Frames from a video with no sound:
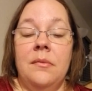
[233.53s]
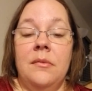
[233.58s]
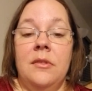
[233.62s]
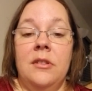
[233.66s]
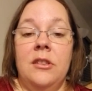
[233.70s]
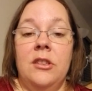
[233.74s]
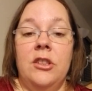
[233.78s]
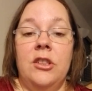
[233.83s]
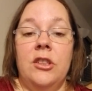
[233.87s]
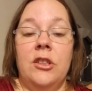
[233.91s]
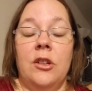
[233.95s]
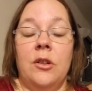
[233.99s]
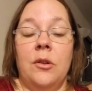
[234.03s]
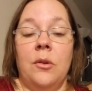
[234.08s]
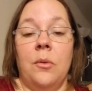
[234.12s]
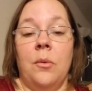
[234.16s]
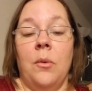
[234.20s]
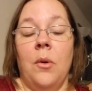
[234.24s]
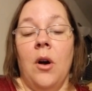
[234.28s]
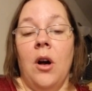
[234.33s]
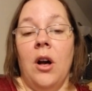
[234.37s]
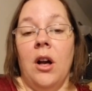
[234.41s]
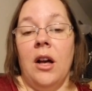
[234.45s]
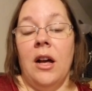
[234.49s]
she'll
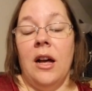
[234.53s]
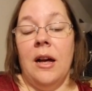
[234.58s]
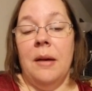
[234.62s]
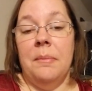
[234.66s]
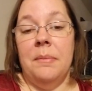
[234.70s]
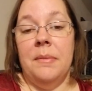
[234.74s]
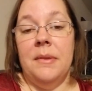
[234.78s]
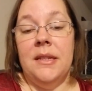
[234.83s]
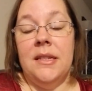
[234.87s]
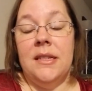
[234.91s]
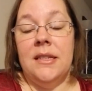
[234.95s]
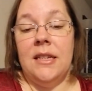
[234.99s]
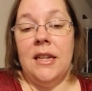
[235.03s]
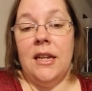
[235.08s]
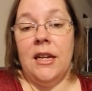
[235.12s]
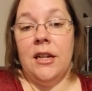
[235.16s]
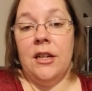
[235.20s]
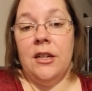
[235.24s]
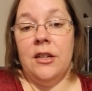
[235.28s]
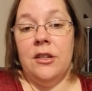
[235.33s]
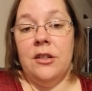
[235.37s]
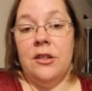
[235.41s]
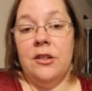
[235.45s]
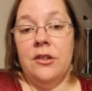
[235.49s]
walk up the
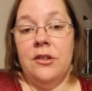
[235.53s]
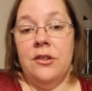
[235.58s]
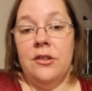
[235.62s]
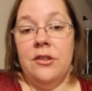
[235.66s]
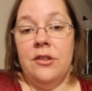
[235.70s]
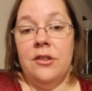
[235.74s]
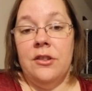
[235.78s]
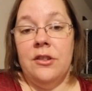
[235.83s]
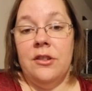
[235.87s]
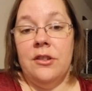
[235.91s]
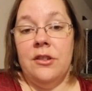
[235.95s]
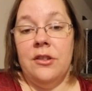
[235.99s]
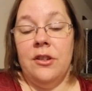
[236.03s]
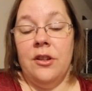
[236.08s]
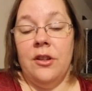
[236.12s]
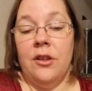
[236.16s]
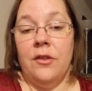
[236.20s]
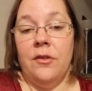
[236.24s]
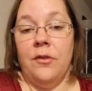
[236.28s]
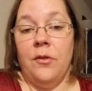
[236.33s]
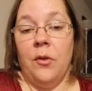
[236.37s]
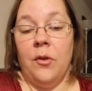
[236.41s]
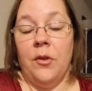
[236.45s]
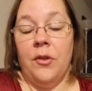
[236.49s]
stairs to the
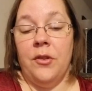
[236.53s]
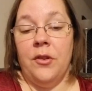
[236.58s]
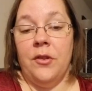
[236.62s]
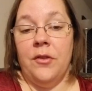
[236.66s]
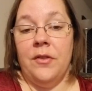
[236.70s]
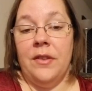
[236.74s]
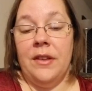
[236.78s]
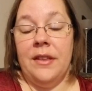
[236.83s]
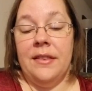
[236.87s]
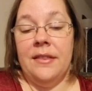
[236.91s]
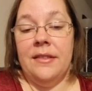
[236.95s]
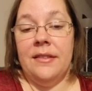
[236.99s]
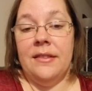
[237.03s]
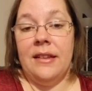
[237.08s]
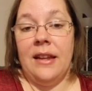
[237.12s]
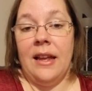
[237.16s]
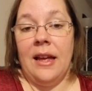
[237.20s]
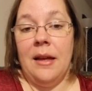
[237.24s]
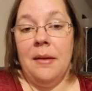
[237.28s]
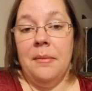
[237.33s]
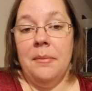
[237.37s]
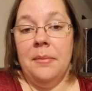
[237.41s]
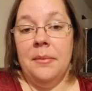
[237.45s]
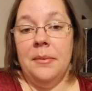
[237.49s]
4th or 5th
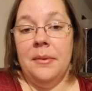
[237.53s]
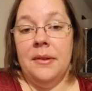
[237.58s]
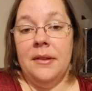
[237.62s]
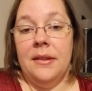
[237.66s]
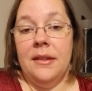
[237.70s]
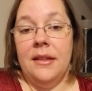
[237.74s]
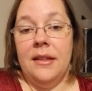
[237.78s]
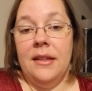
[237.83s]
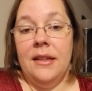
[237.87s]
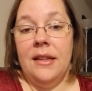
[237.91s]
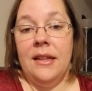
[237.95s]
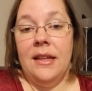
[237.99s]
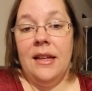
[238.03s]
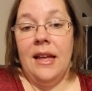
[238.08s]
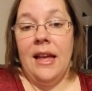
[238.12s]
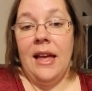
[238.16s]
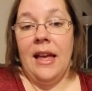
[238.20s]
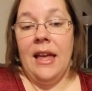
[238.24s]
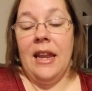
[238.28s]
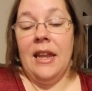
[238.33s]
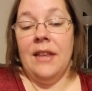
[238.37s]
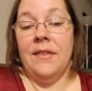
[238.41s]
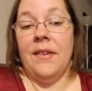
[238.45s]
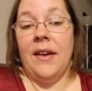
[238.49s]
step,
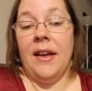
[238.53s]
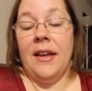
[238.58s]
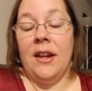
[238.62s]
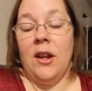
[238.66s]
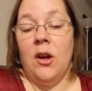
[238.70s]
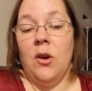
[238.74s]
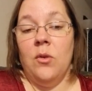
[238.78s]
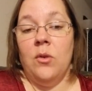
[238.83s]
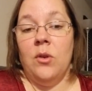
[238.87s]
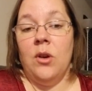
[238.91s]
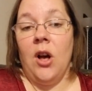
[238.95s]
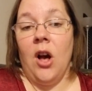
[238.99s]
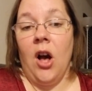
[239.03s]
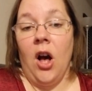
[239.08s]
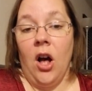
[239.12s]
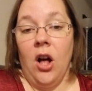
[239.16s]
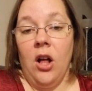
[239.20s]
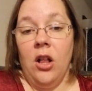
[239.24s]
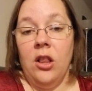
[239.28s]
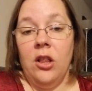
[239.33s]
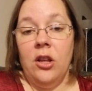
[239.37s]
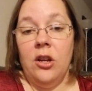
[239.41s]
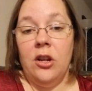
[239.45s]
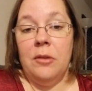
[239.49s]
and if I don't
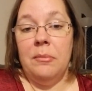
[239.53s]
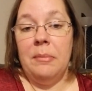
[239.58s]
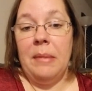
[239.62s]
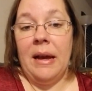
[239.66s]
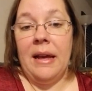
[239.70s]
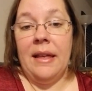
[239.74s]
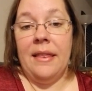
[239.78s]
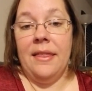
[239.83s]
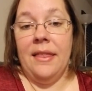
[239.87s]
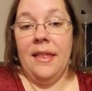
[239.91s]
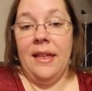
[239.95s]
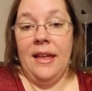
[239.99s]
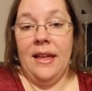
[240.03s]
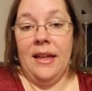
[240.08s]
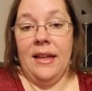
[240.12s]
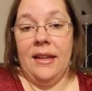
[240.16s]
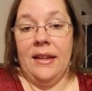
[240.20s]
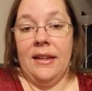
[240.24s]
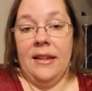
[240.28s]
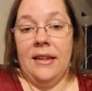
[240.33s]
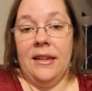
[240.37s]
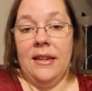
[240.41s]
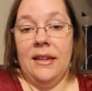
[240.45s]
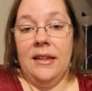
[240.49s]
call her by
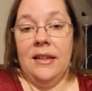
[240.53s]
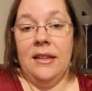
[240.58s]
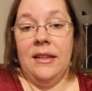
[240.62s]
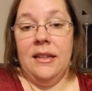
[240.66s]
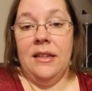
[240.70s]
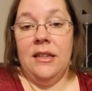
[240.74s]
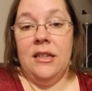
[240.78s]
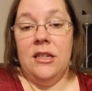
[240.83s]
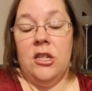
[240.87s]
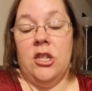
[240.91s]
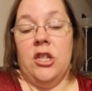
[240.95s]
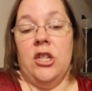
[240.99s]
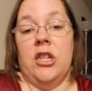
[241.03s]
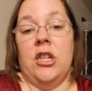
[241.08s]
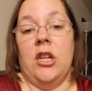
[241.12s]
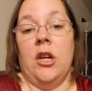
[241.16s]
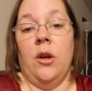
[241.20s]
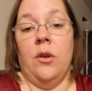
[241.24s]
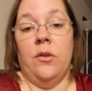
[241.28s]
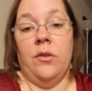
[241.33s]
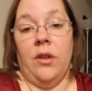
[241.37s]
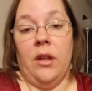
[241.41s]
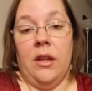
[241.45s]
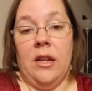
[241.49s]
then, she
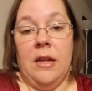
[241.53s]
goes on